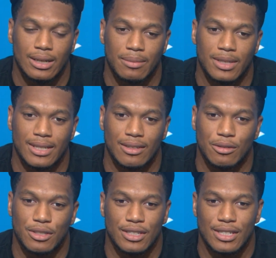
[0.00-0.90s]
I mean,
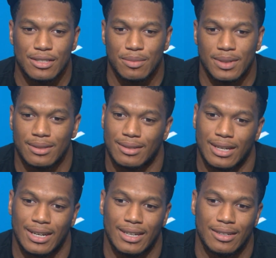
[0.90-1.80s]
OTA's been,
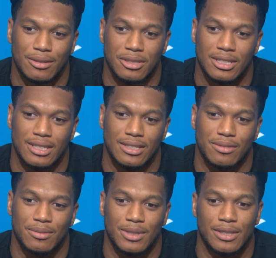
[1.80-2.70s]
I had
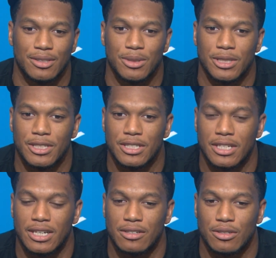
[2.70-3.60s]
OTAs, what, 3 years
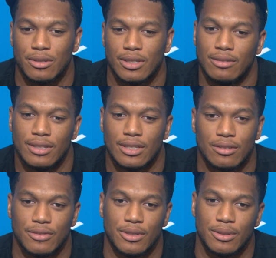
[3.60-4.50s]
now, so it really
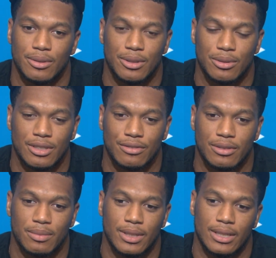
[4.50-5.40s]
don't feel no
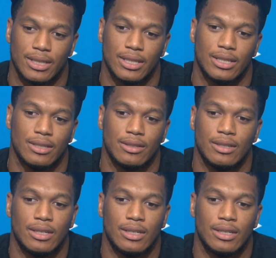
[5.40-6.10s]
different, but